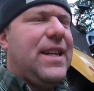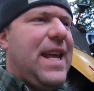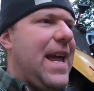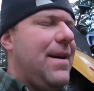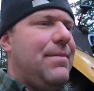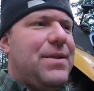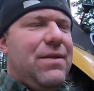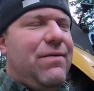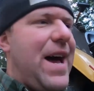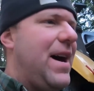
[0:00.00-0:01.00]
cams
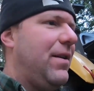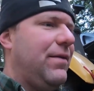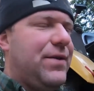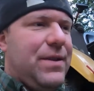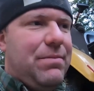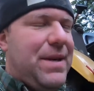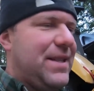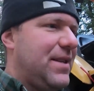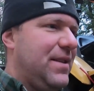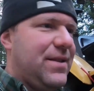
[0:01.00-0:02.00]
and valves and
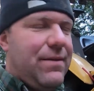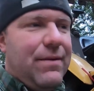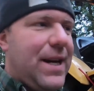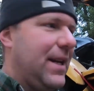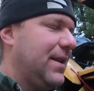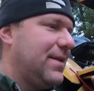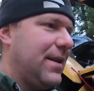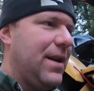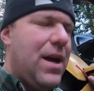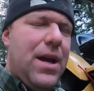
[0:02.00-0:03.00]
pistons and rings
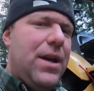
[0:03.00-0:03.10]
and,